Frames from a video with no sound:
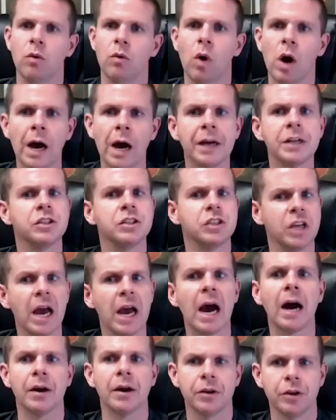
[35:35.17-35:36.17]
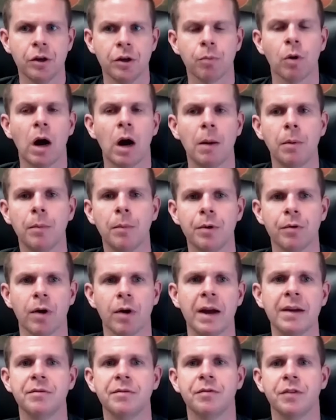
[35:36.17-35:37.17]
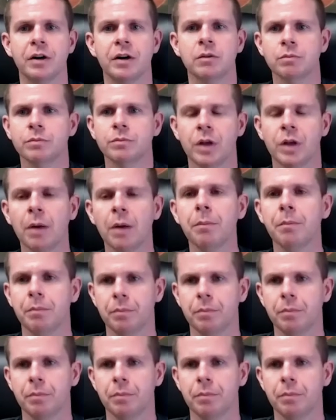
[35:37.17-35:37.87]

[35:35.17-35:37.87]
the 80s wise, or yeah, the 90s. You're probably right, Phil. Well, yep.